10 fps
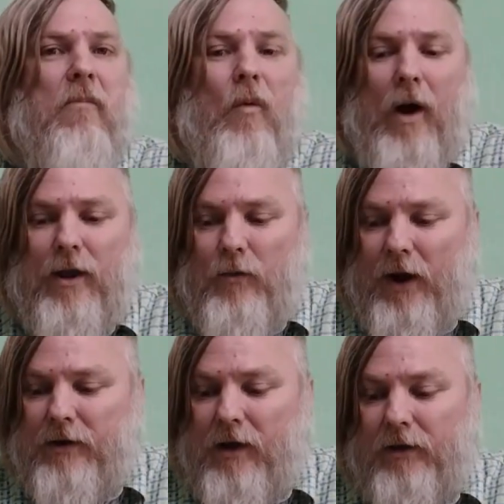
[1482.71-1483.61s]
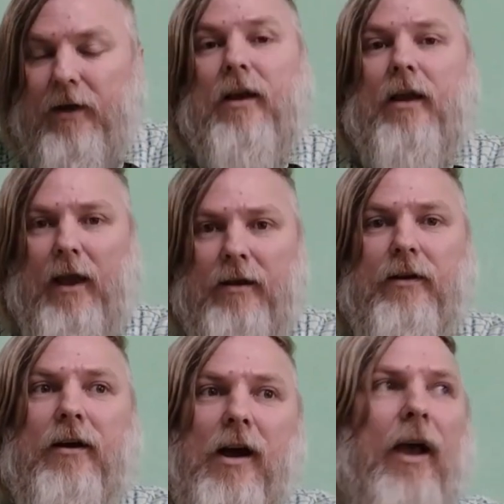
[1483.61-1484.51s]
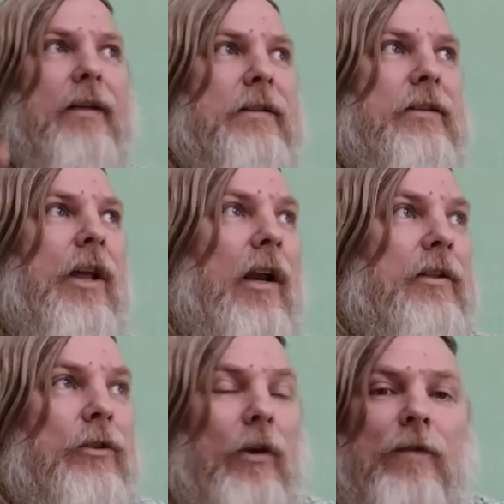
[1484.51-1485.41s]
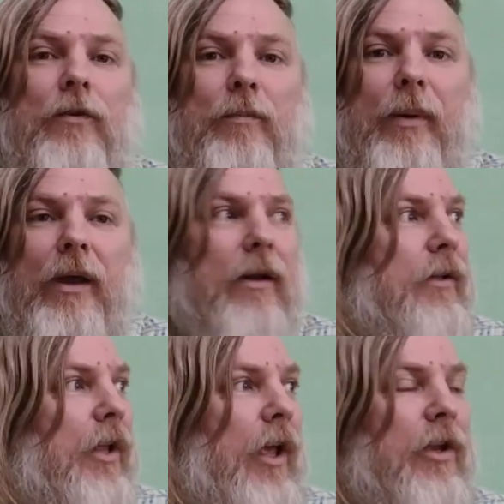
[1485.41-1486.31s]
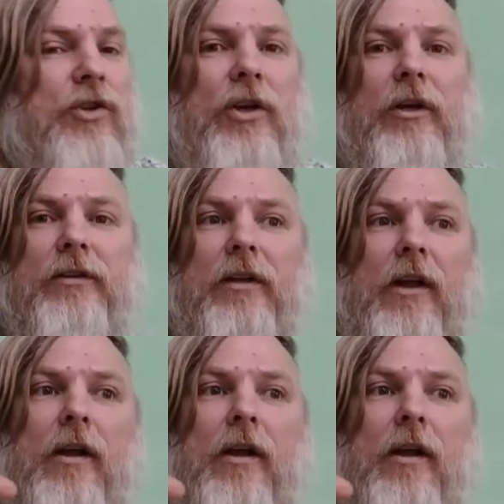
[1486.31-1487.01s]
Why not? And the guy tells you, if you paid attention,